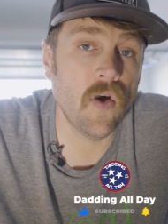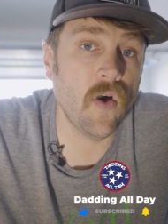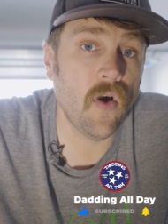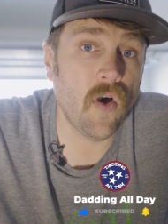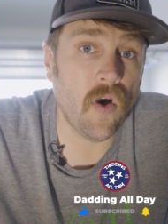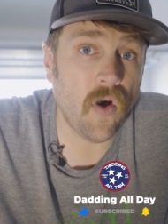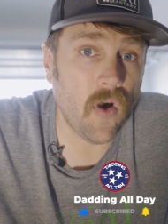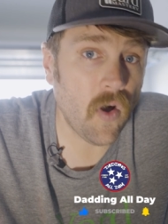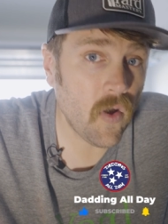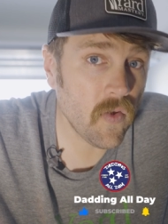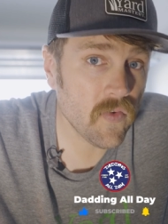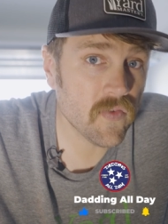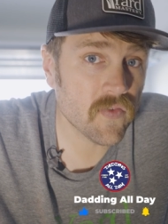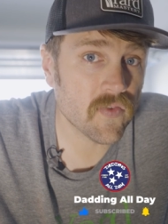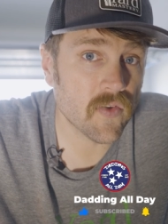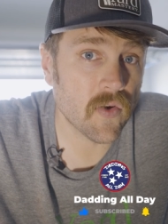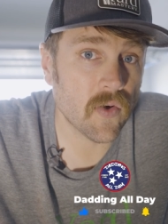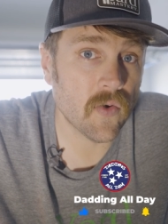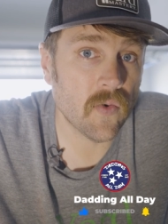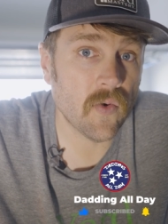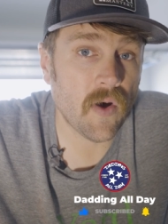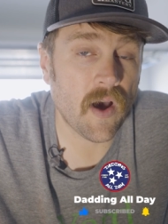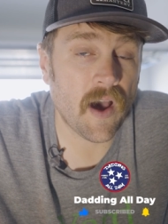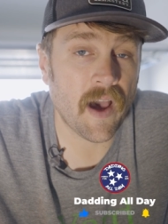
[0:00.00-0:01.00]

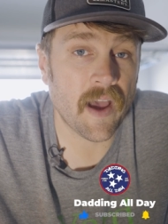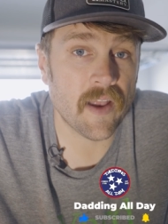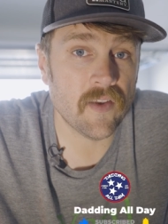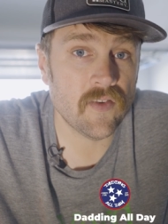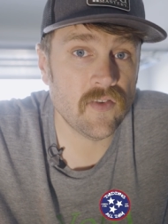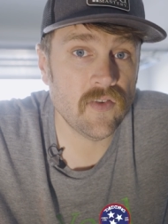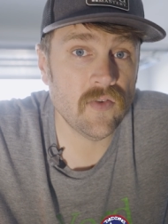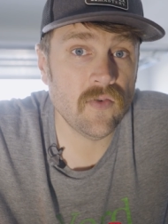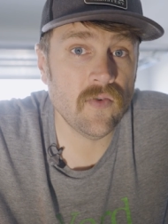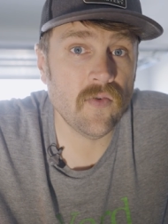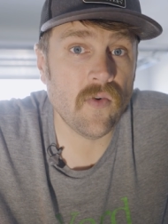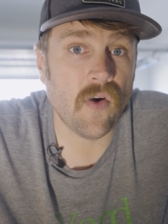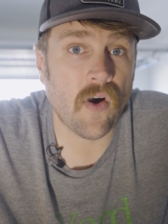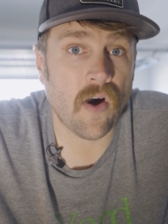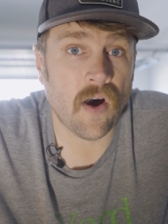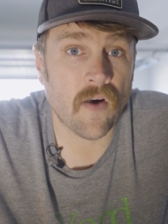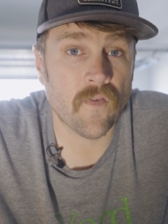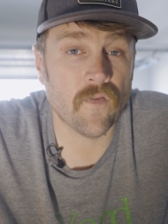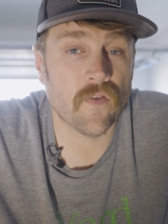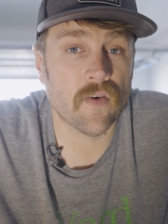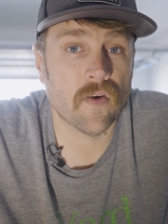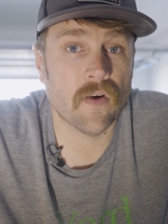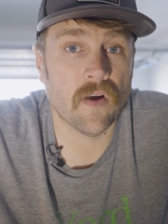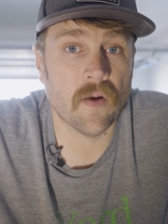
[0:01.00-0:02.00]
Also, I do
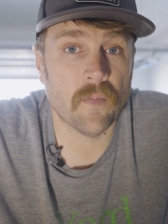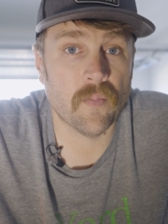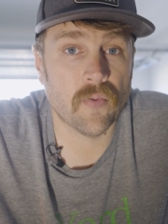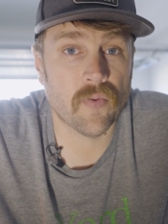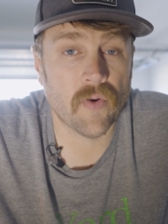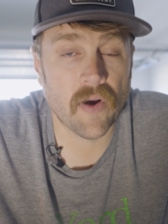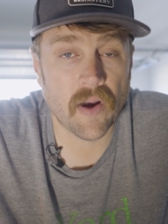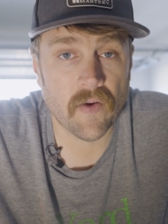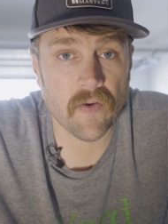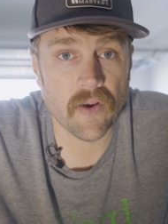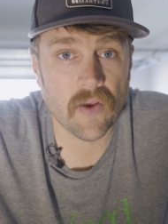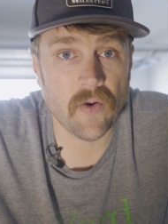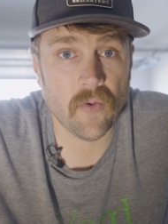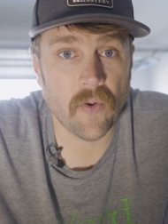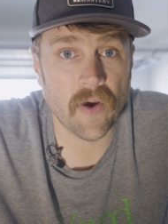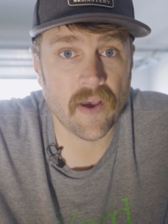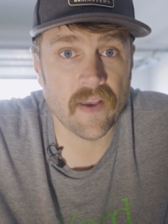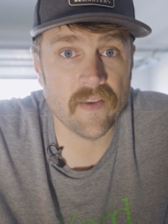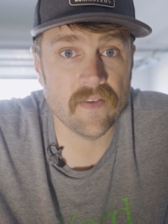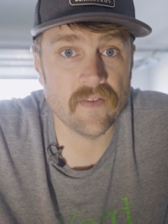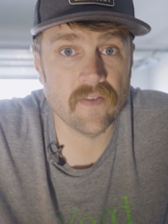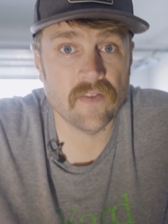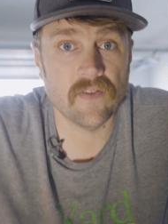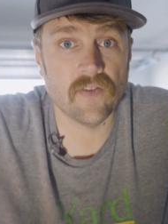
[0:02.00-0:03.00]
offer up prayer
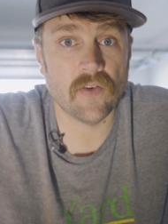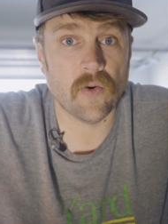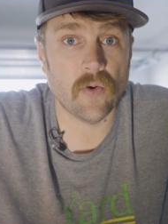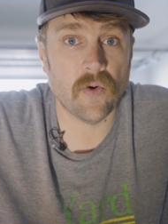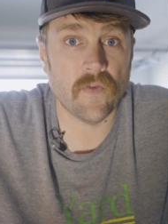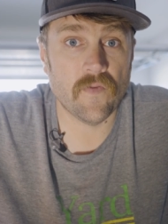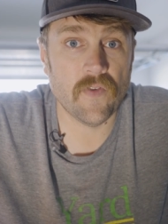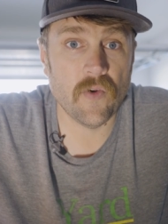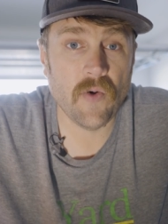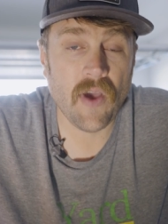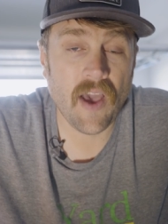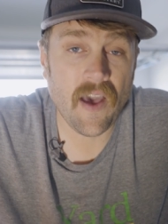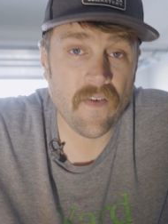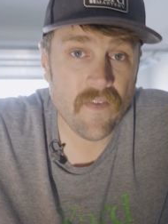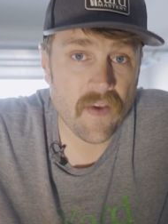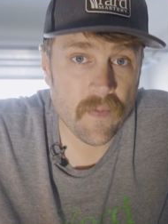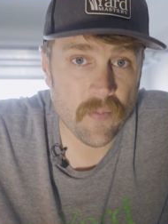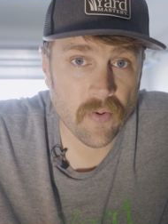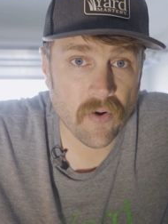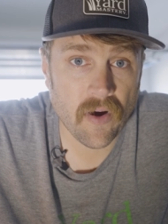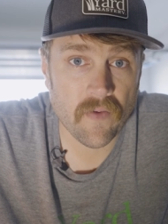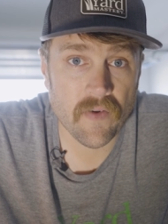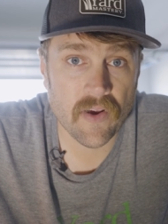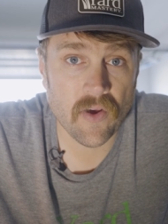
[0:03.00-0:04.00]
requests, so if you have a
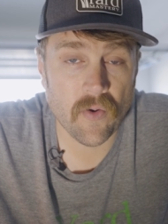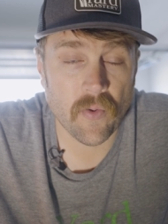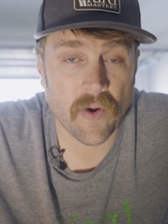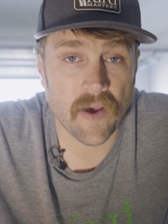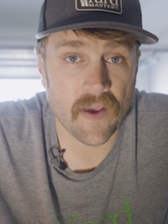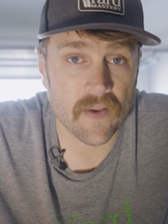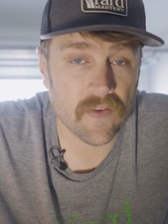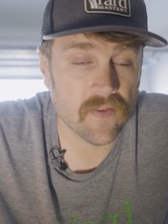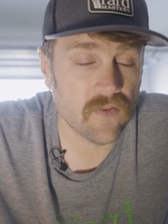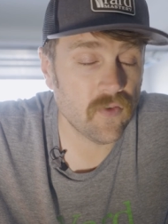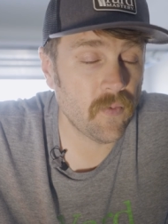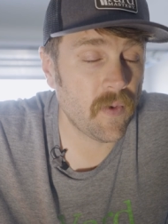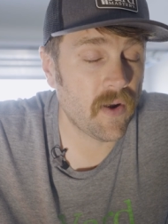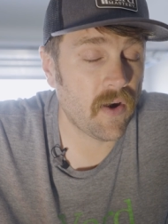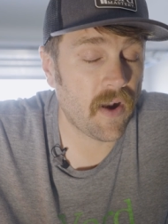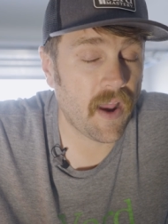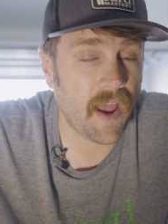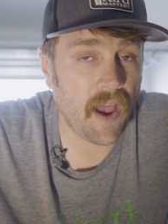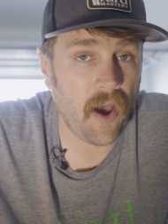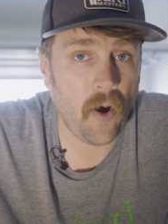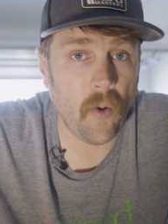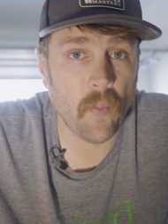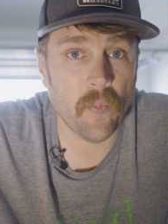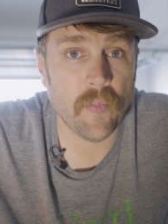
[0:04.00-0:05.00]
prayer request, no matter
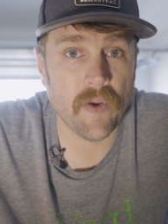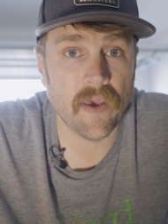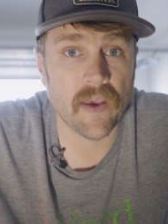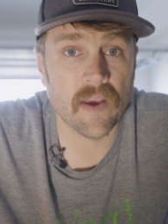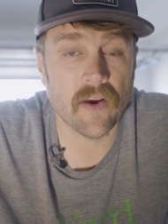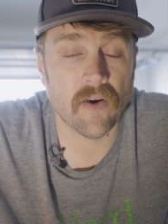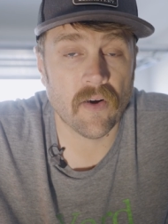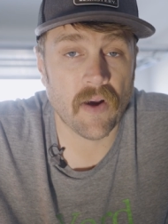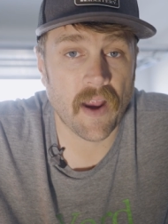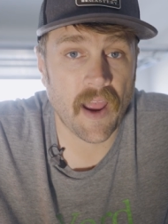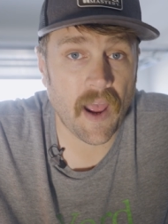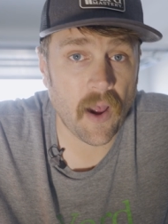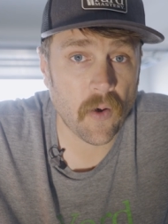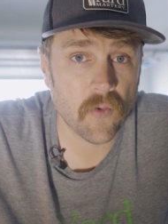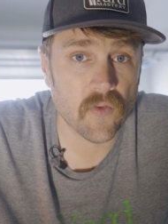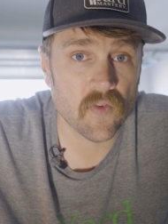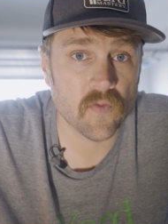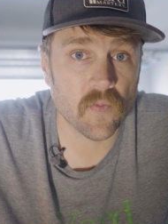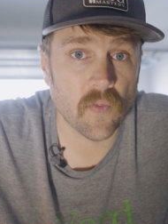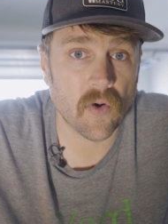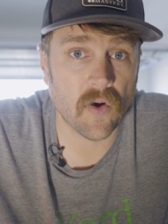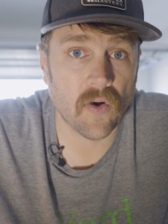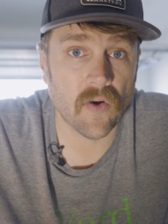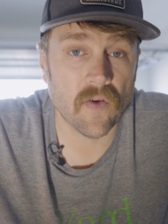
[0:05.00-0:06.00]
how big or how
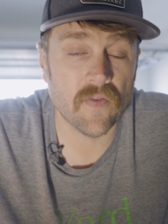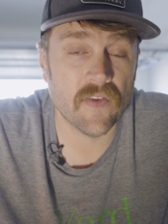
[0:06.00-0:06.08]
small,